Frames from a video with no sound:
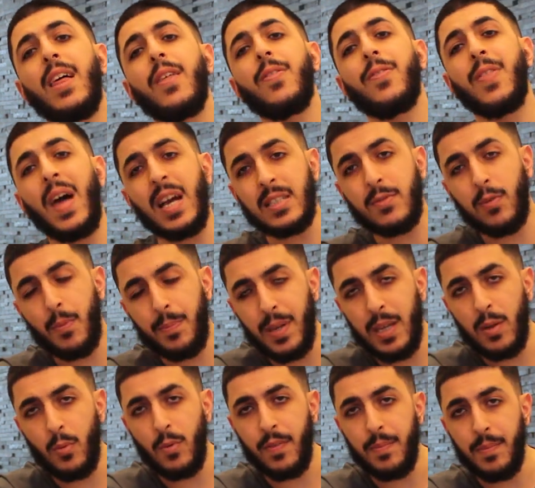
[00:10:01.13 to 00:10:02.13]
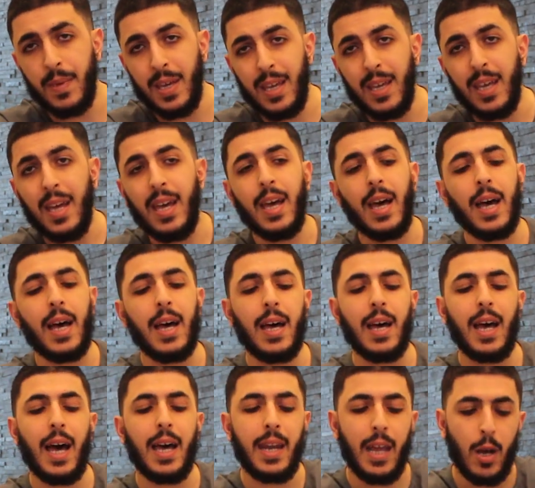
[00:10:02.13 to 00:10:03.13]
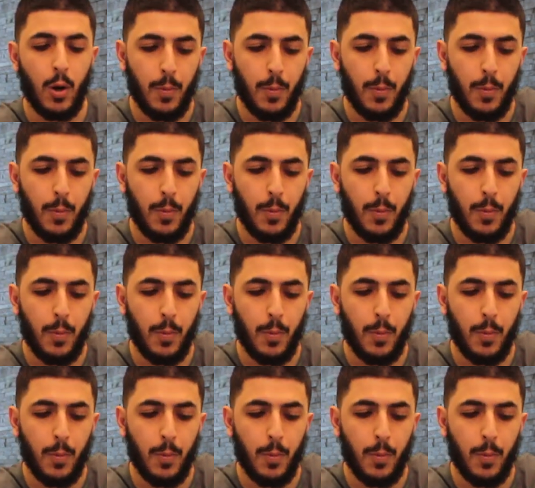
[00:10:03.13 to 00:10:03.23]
Thanks for being with me uh, and